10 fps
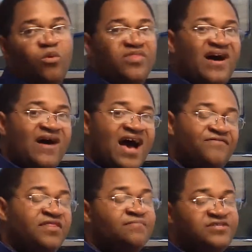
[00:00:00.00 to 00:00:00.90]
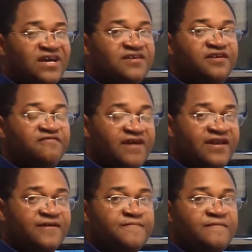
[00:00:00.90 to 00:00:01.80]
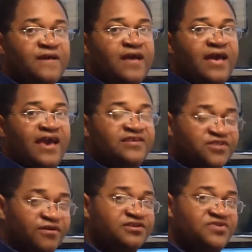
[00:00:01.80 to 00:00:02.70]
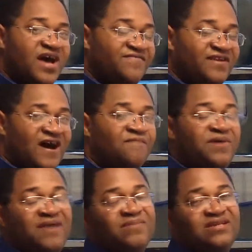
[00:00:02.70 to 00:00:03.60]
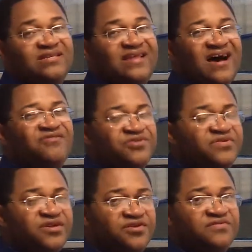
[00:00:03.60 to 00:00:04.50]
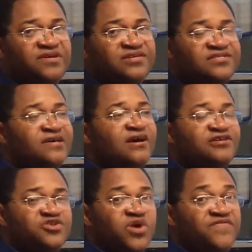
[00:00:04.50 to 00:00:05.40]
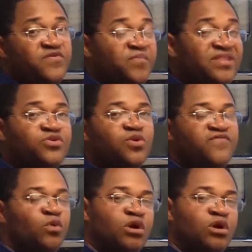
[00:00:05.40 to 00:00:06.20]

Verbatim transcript: without having them check your credit. And as long as you have a down payment down, you can do this. So if you've been through a